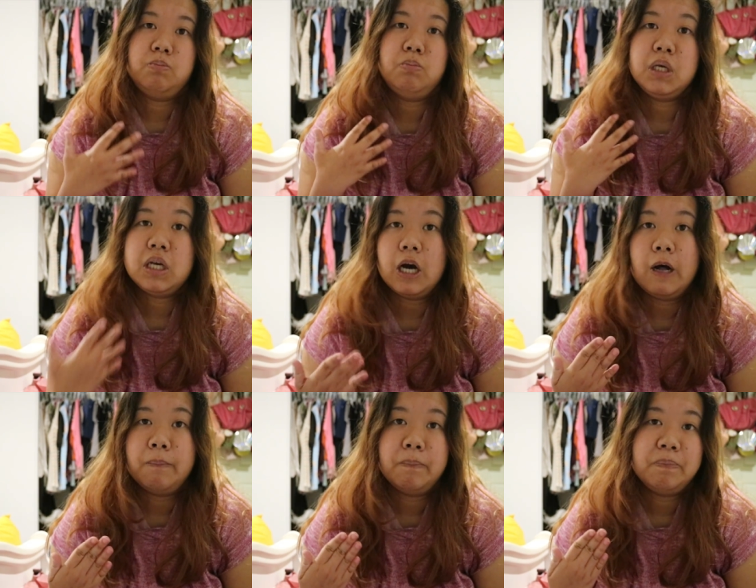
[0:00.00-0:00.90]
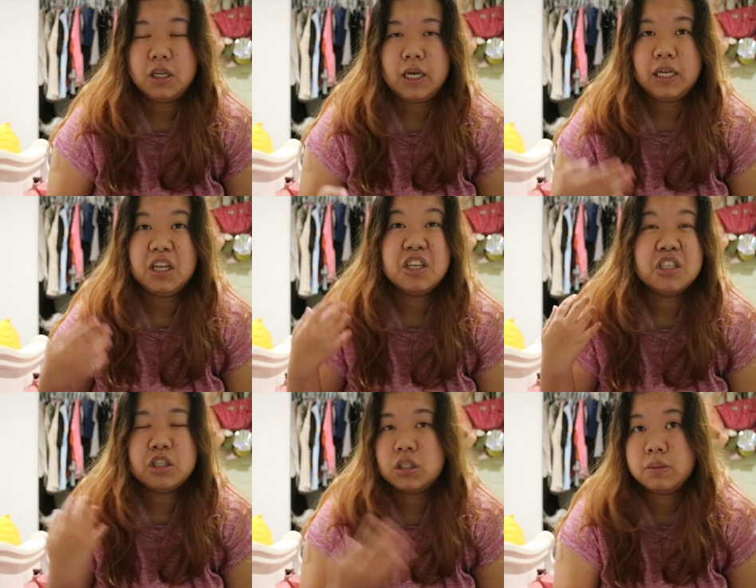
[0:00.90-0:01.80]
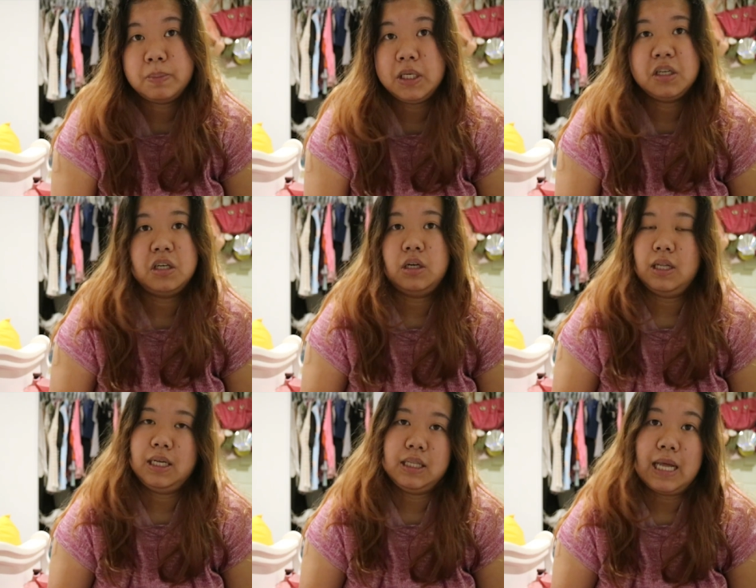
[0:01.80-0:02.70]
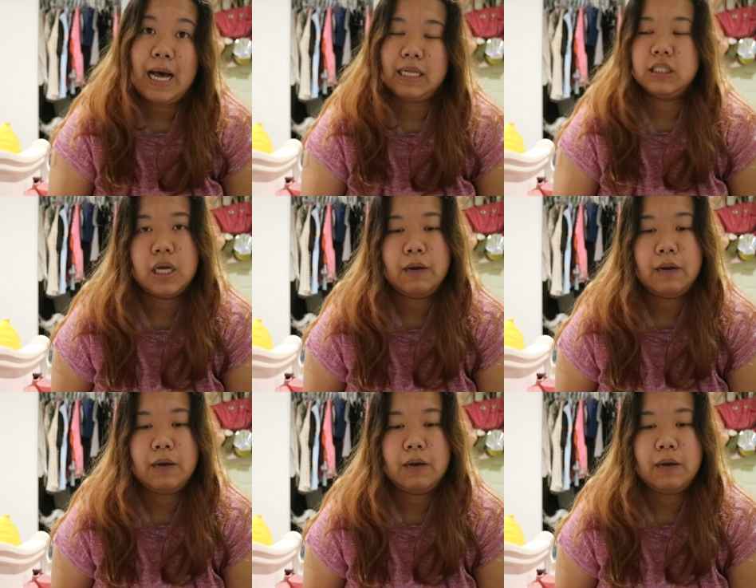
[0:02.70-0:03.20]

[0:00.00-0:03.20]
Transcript: become an English speaker like that.